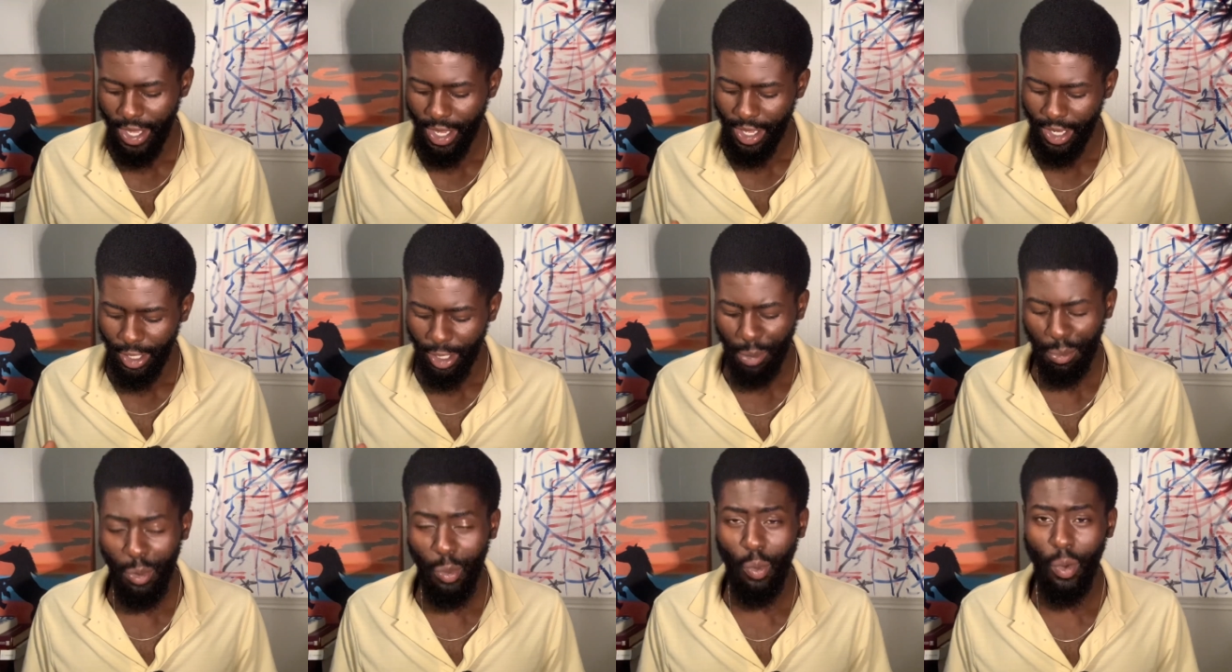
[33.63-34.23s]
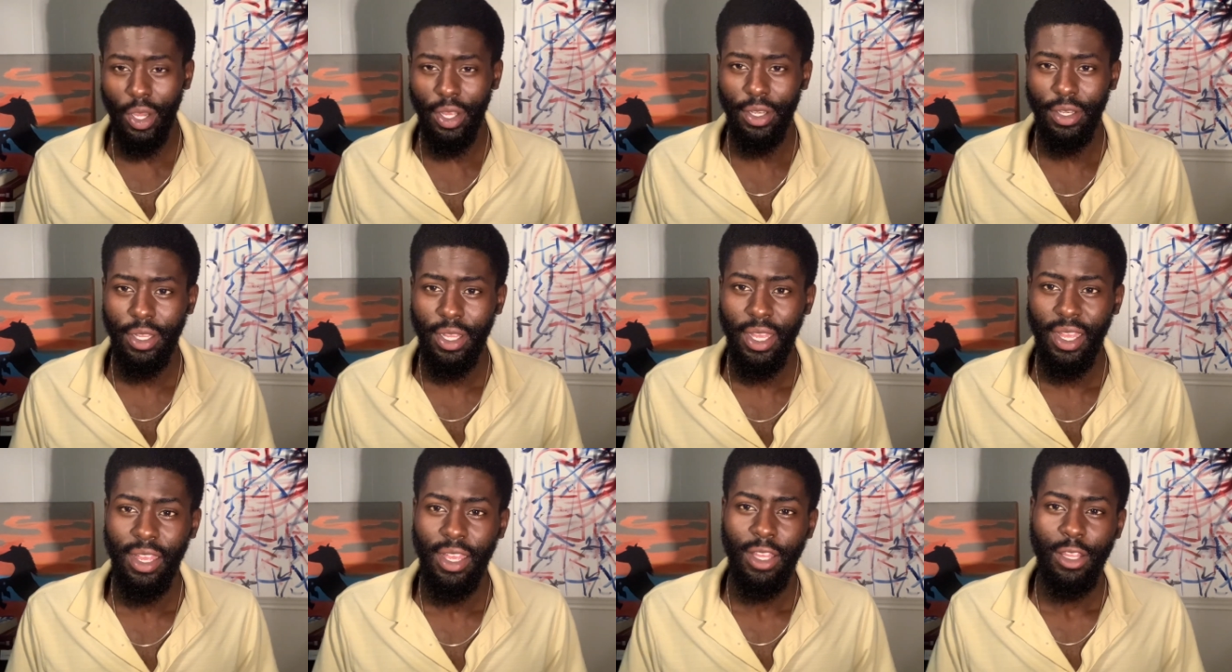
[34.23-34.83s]
Number 1,
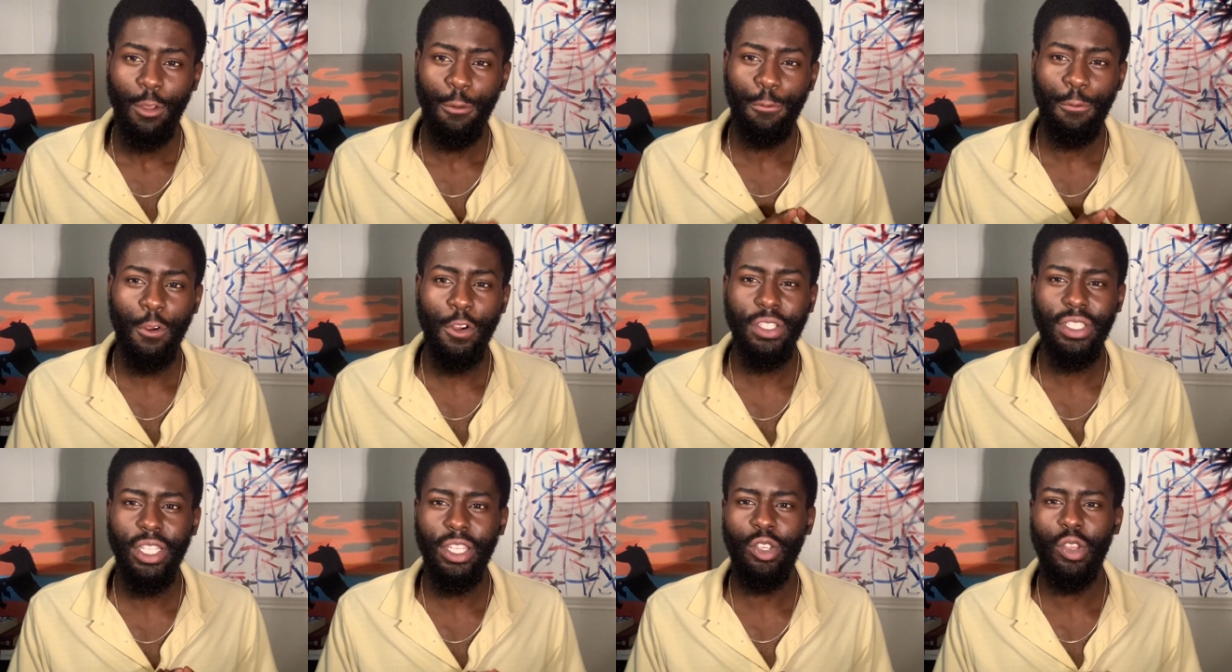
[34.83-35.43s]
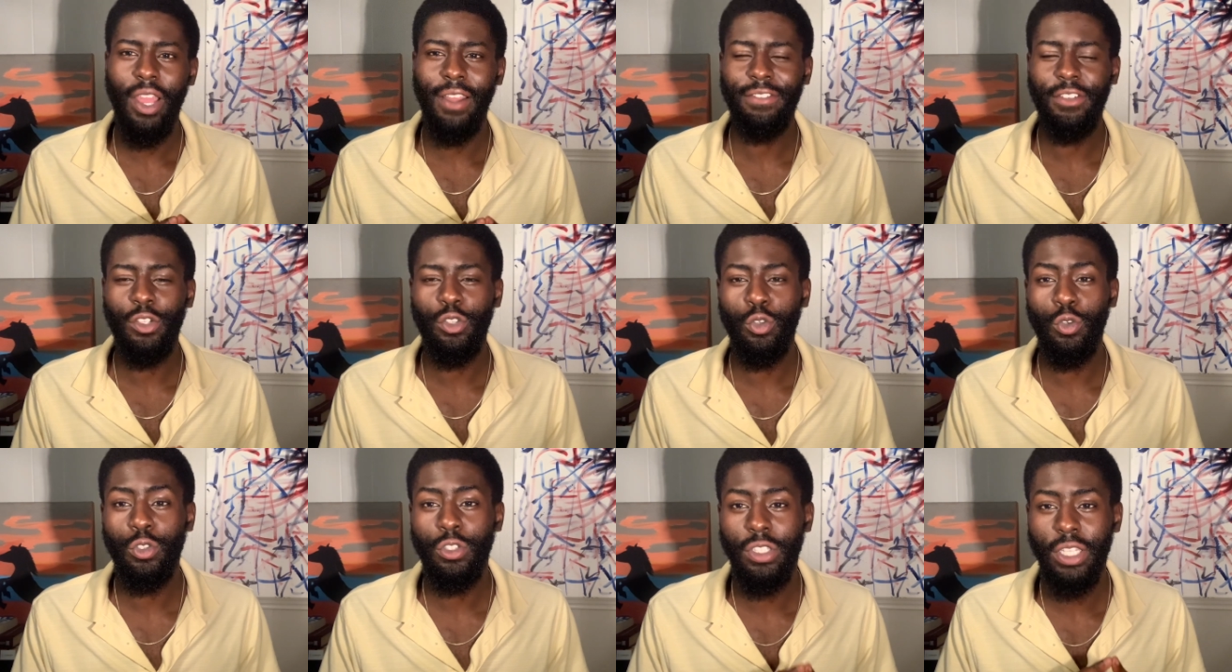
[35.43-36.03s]
the first thing you have to
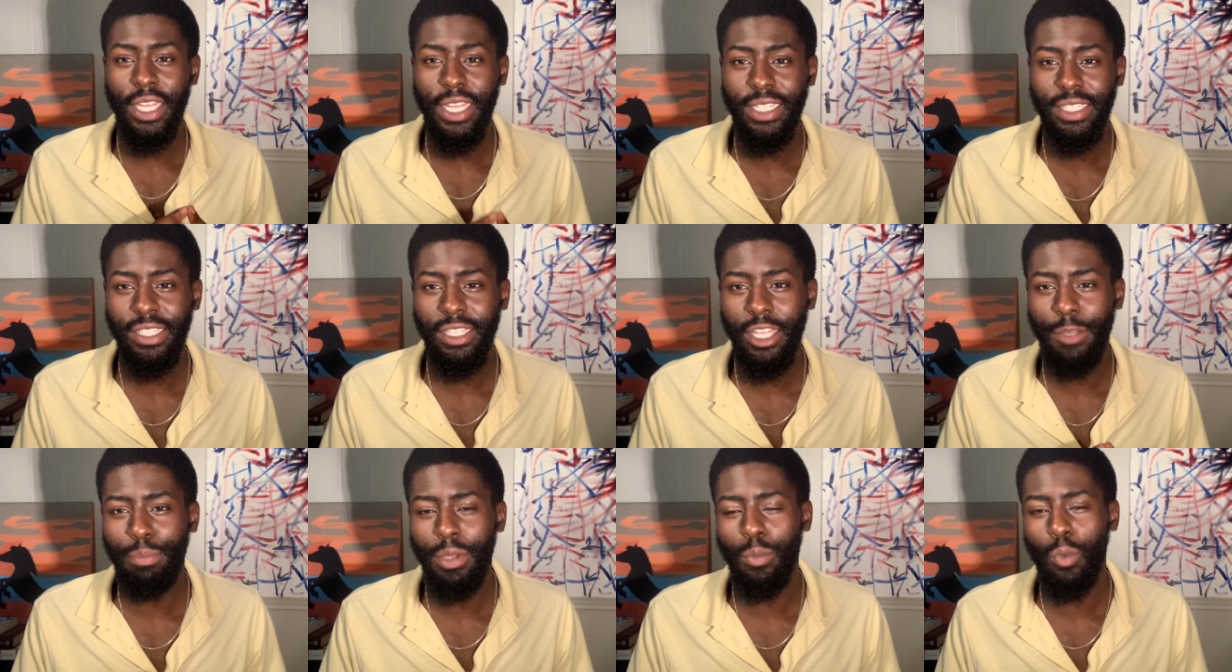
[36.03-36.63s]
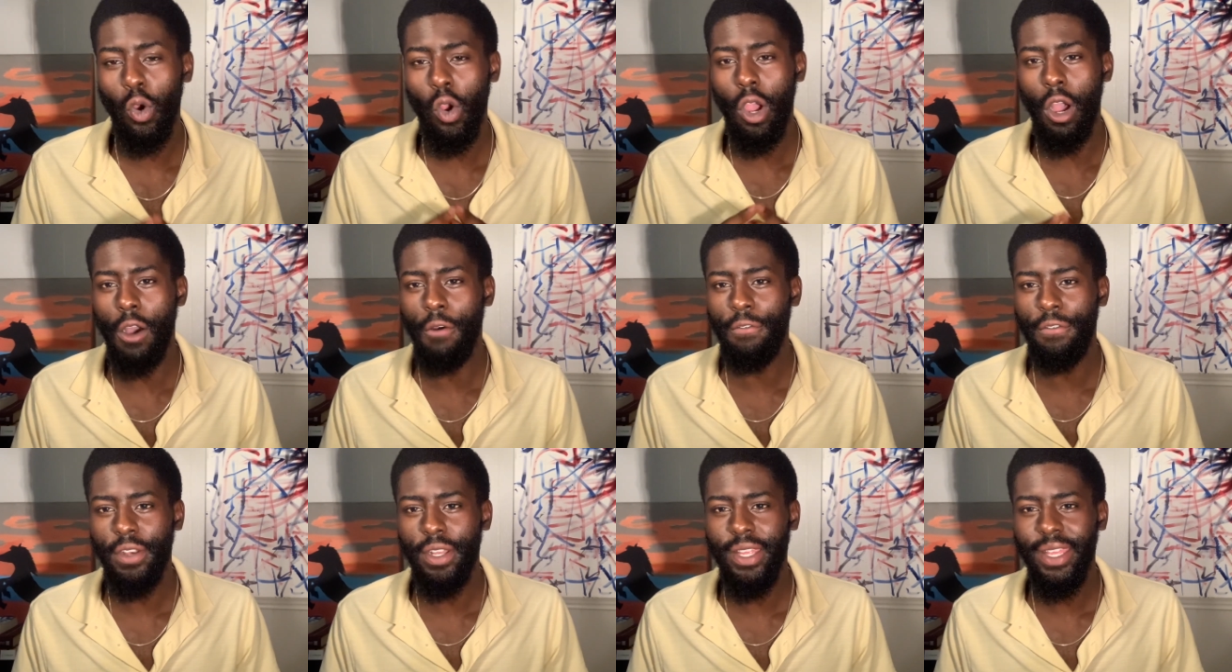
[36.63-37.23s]
do to instantly be more
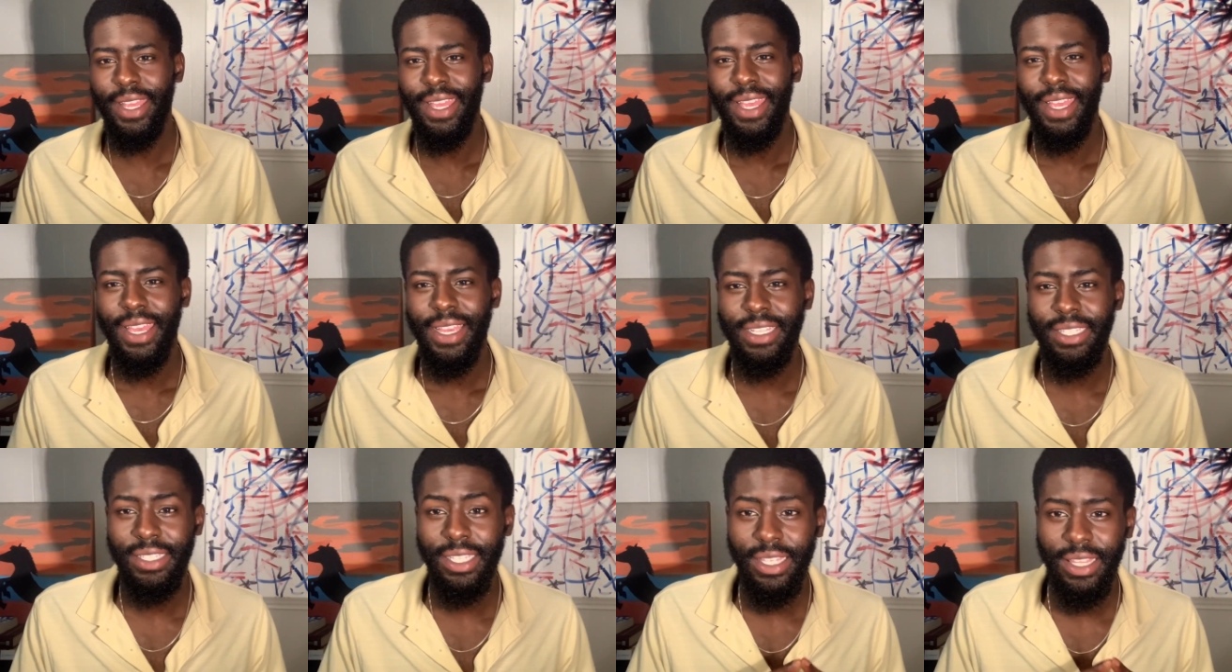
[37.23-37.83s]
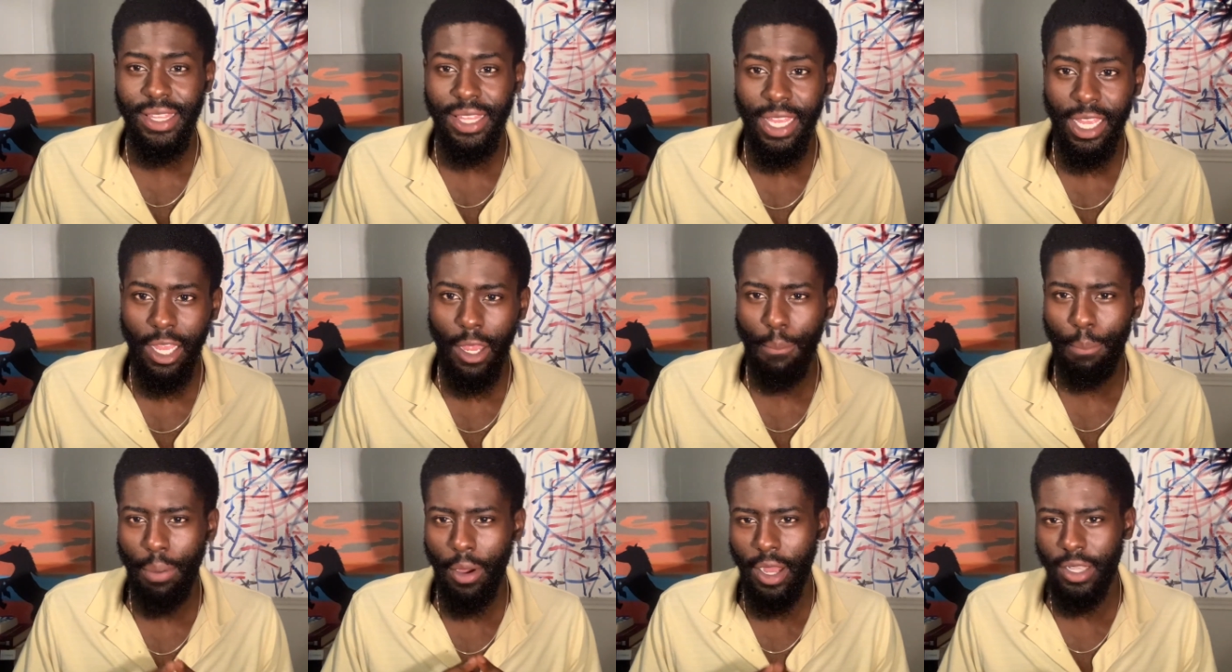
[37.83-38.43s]
confident is to
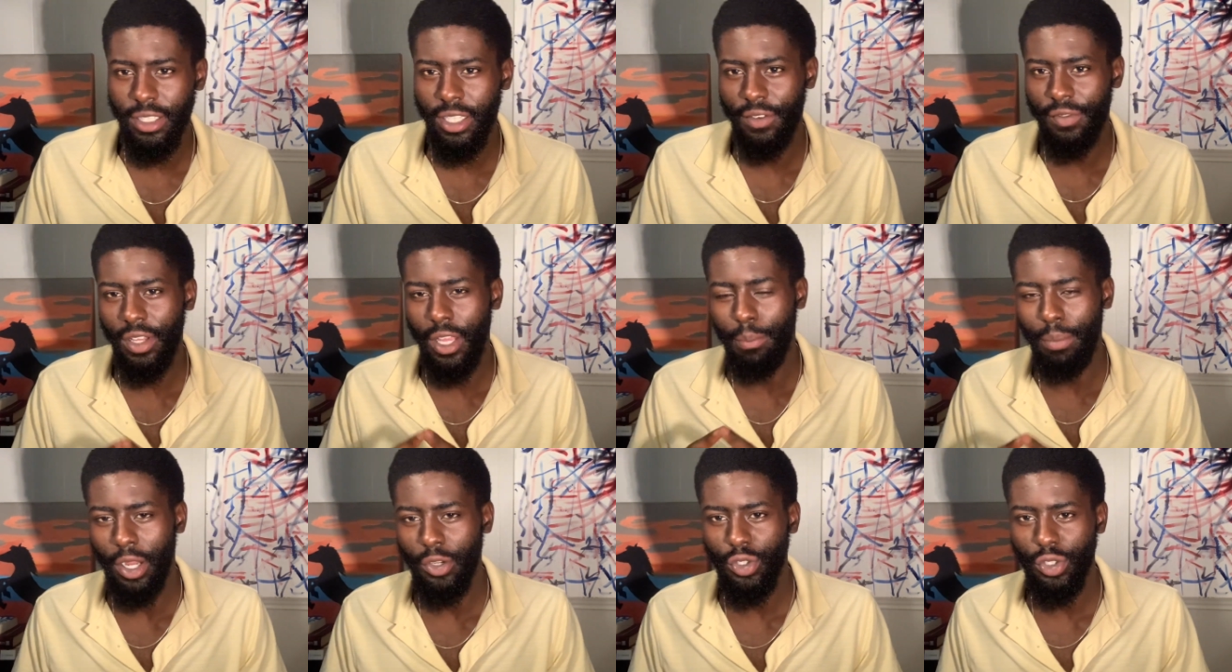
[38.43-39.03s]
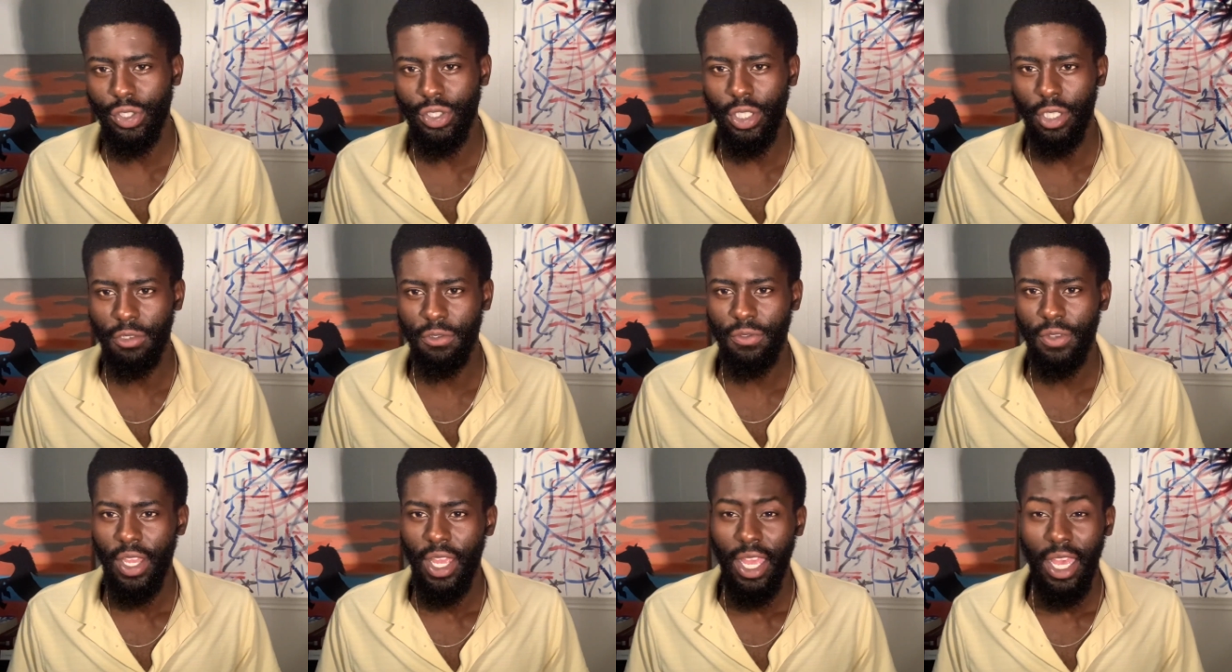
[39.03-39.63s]
think positively about yourself.